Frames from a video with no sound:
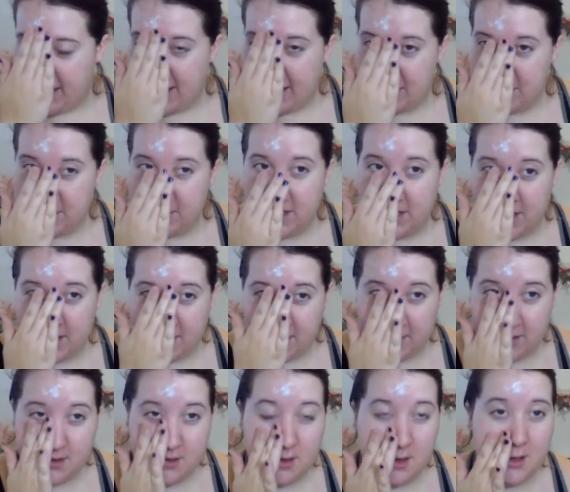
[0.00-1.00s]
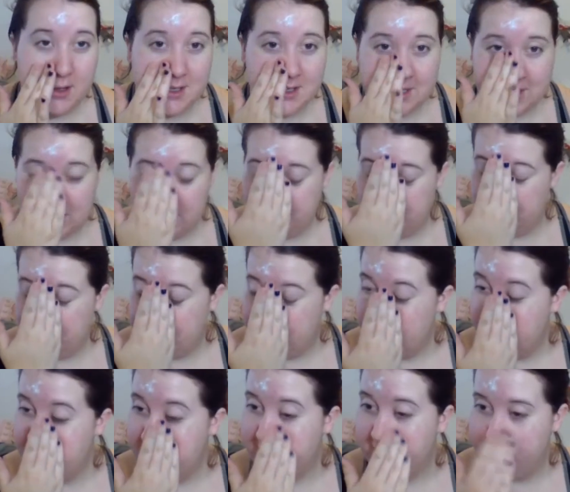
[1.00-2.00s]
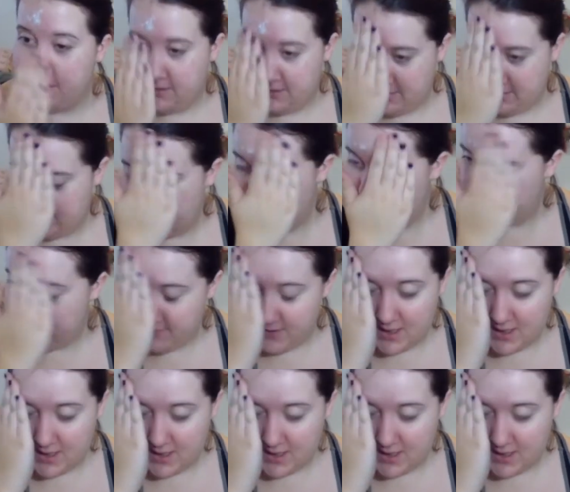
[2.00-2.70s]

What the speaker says: as y'all can see from the title of the